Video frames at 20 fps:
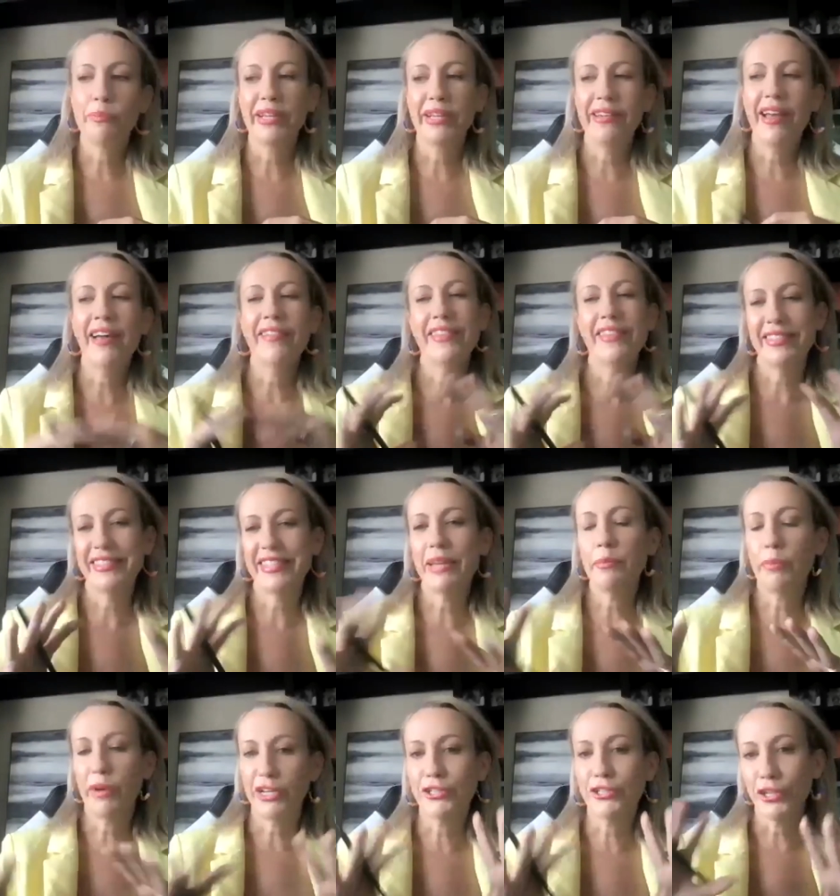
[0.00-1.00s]
but not the same
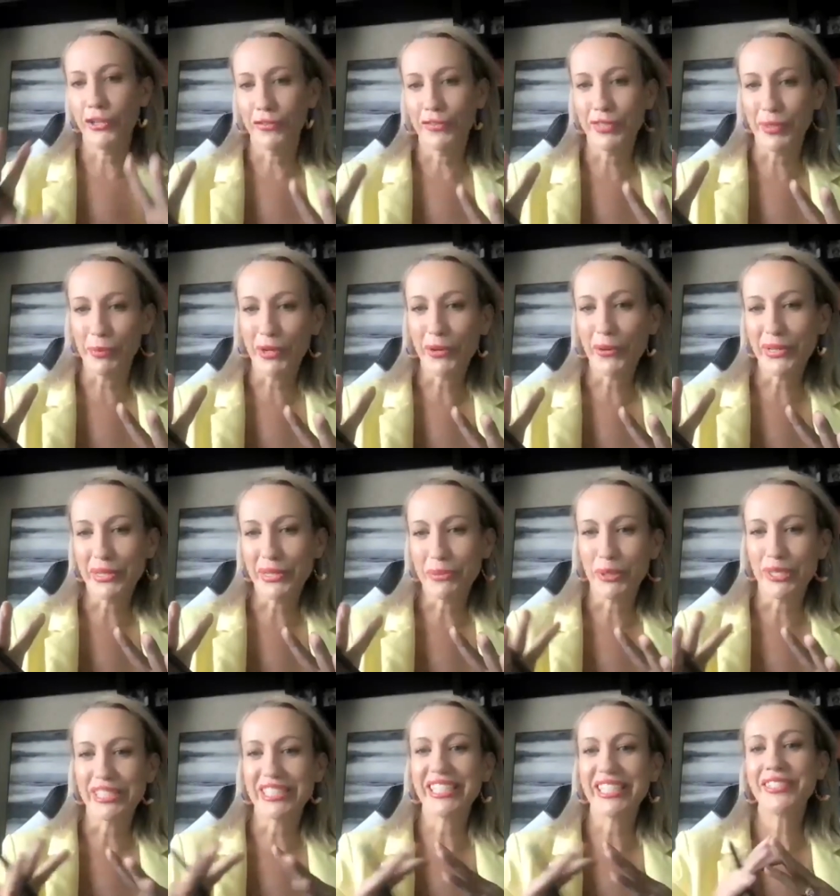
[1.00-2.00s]
pressure of someone going to
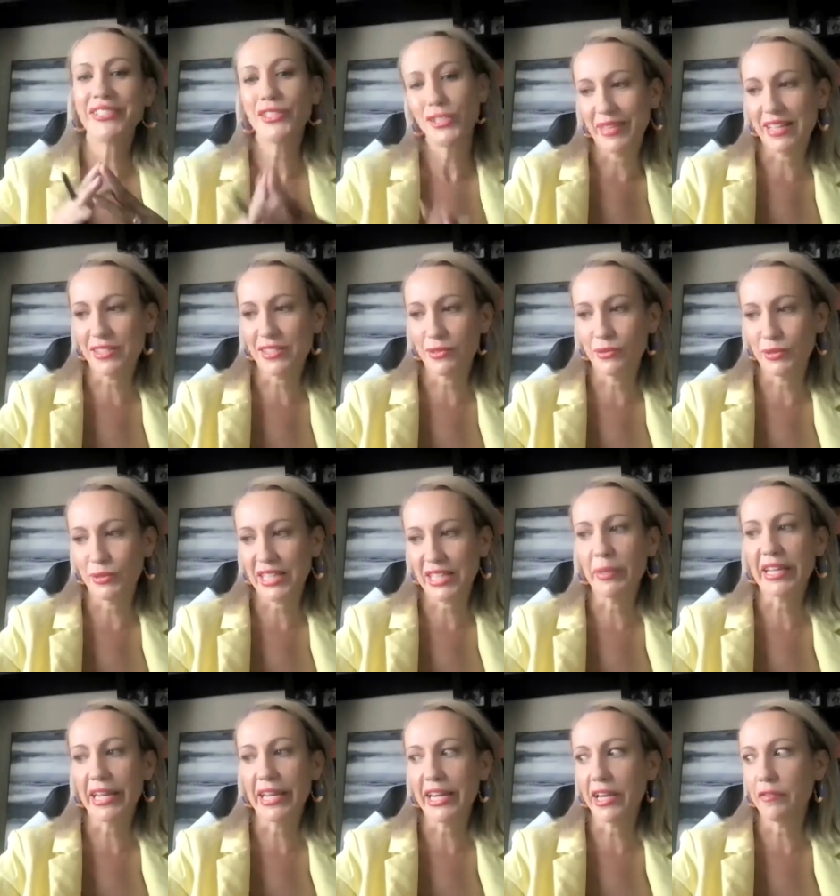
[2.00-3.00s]
prison. That was the
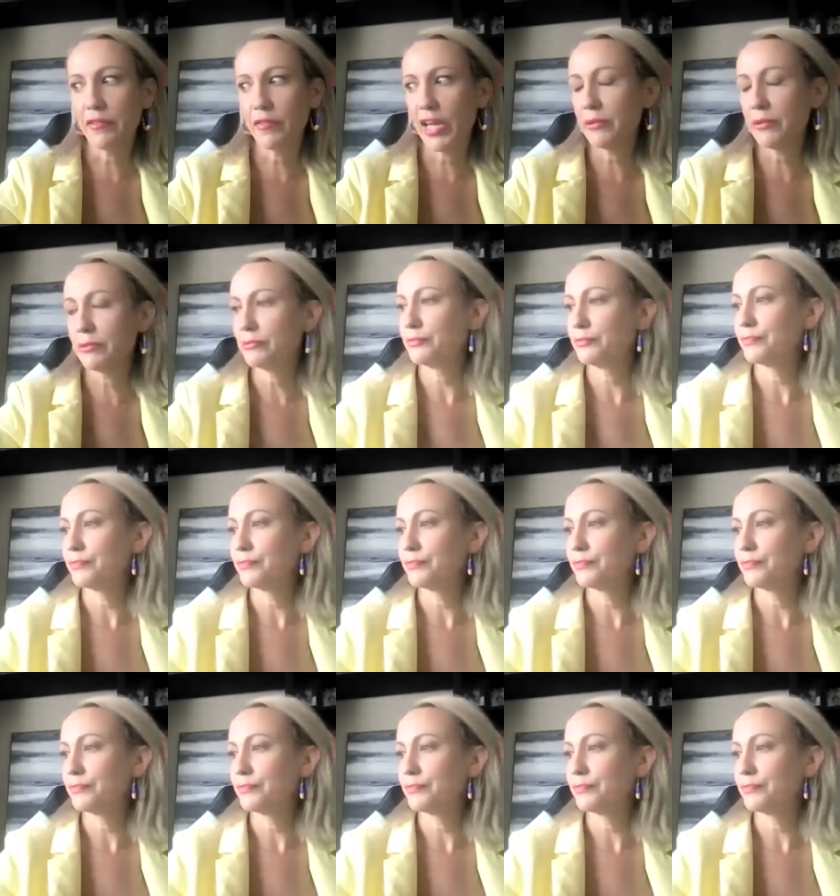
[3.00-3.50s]
beginning of it.